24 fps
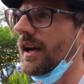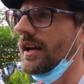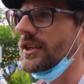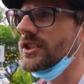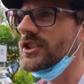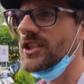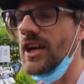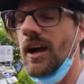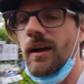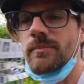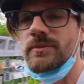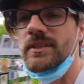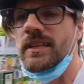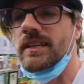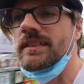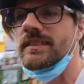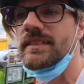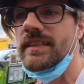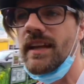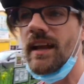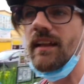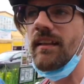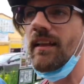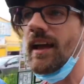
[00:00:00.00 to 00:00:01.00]
shops that
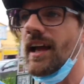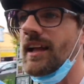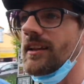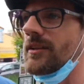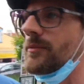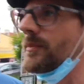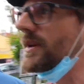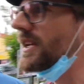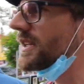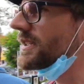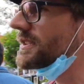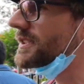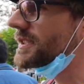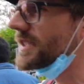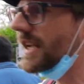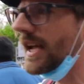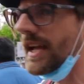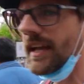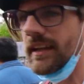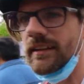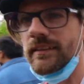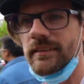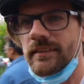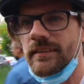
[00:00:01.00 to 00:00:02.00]
sell elements
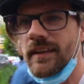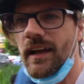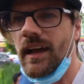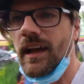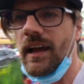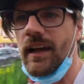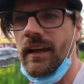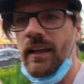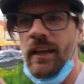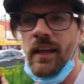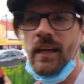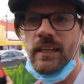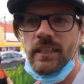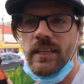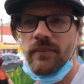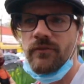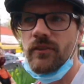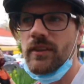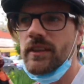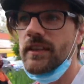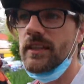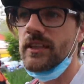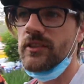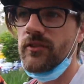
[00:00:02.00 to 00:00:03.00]
and
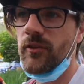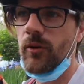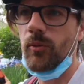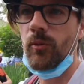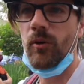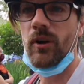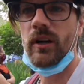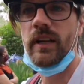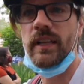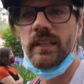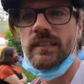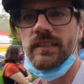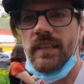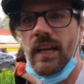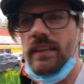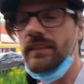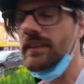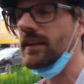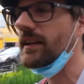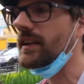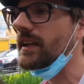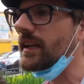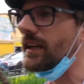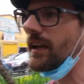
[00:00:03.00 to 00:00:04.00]
different things for working
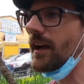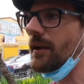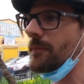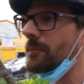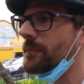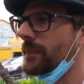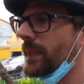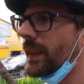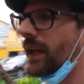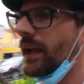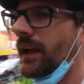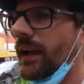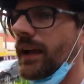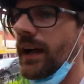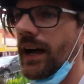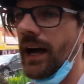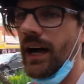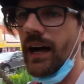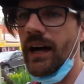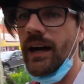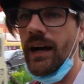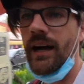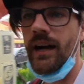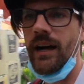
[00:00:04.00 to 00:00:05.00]
Santeria.
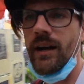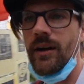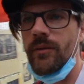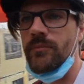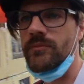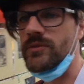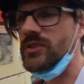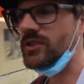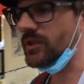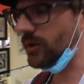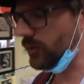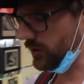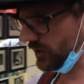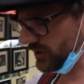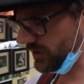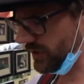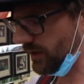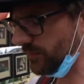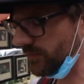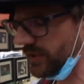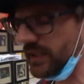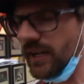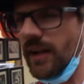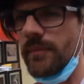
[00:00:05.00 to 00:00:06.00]
So there's
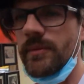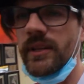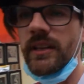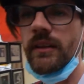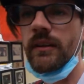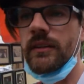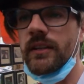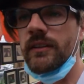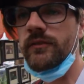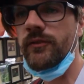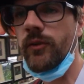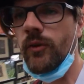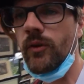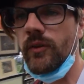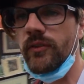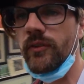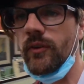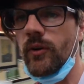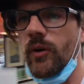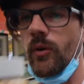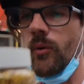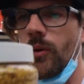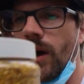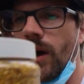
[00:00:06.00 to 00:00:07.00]
something I've been looking for a